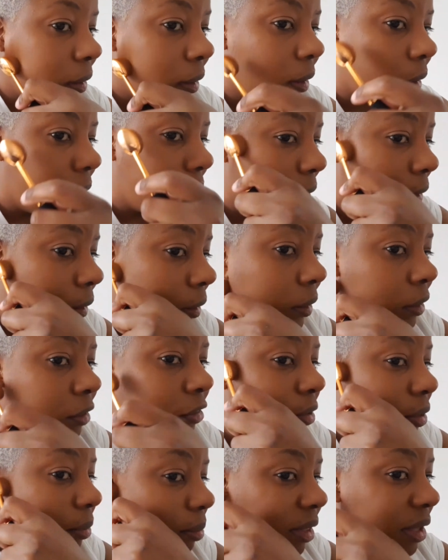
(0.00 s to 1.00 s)

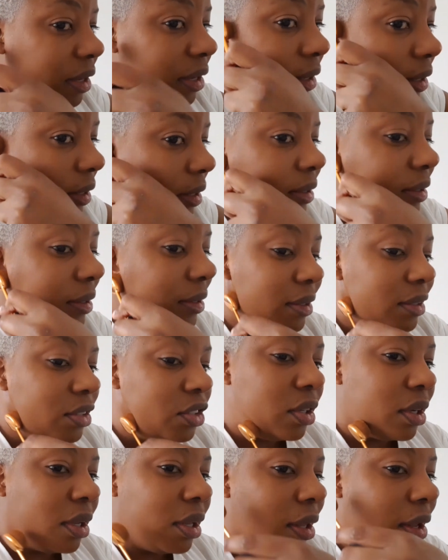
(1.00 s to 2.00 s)
from the
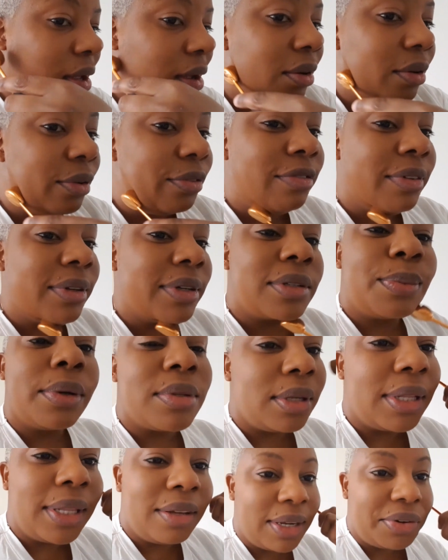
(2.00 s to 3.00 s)
DHL
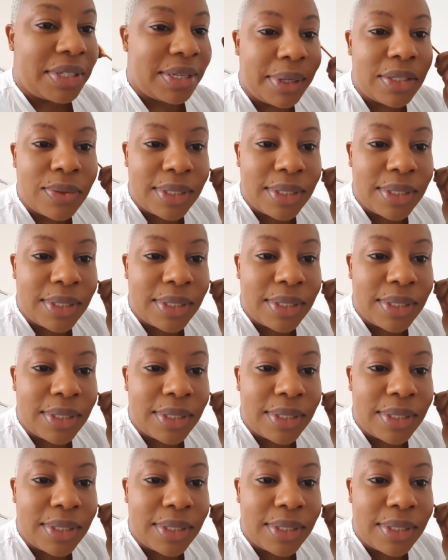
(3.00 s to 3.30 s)
office because